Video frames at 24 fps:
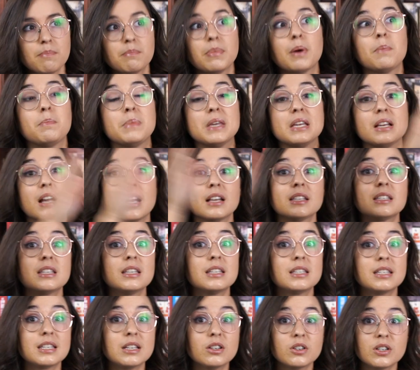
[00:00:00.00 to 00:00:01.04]
But because the
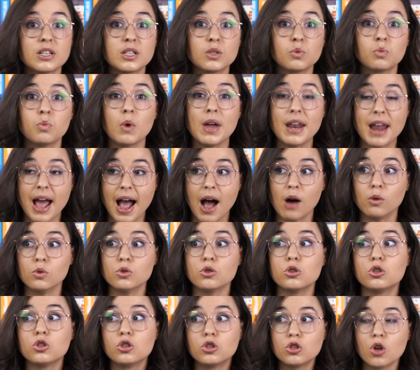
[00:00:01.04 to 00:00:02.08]
series went out
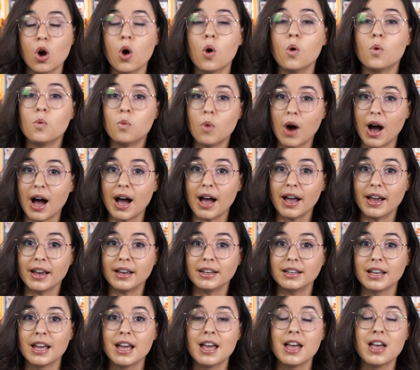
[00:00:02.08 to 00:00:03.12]
so
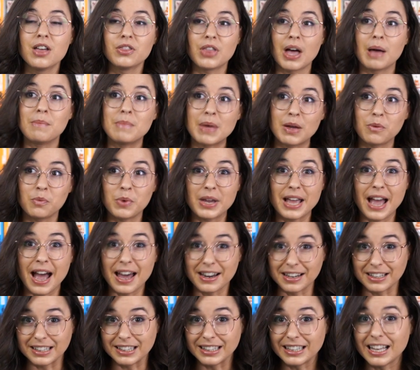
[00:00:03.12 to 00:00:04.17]
wide, that meant we had
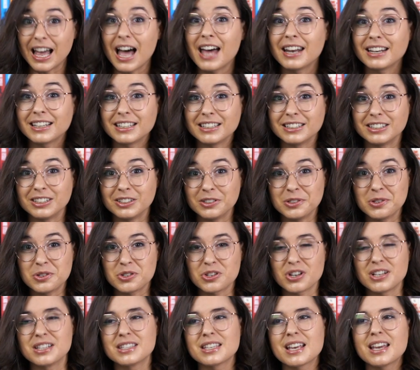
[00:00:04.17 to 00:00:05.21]
a lot of
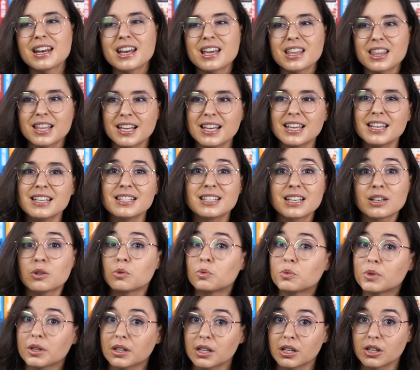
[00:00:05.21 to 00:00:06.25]
conclusions. And I think he did a
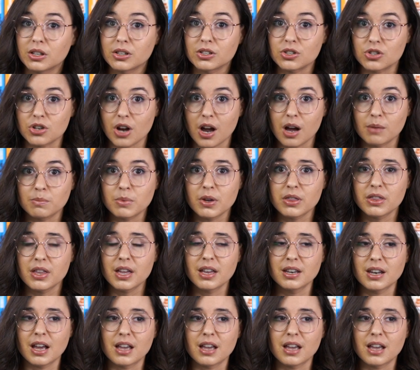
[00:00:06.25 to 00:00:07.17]
really good job with it.